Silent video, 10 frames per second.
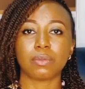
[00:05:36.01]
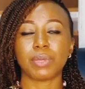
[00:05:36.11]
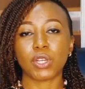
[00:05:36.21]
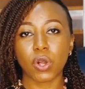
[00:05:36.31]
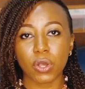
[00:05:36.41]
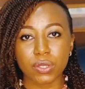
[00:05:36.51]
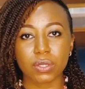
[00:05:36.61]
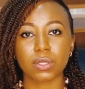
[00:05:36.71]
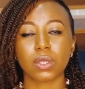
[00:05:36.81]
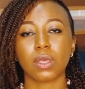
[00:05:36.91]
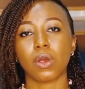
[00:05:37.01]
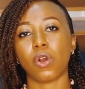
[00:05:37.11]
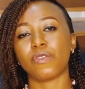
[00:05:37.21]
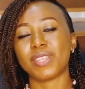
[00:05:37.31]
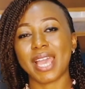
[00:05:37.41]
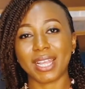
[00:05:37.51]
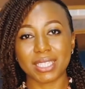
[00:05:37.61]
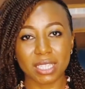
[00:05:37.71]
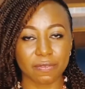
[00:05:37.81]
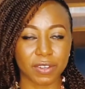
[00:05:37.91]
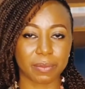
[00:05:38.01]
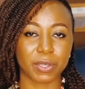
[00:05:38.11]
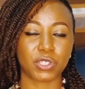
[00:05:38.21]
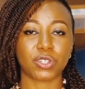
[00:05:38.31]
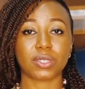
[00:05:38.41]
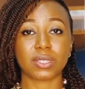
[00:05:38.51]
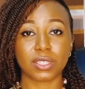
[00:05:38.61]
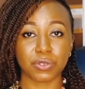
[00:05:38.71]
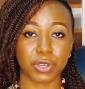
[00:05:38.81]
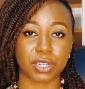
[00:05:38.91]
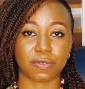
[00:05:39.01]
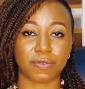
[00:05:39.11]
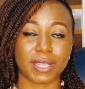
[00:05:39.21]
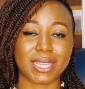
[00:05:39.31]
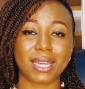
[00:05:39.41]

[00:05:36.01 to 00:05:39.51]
because of the anti-inflammatory, the steroid effect.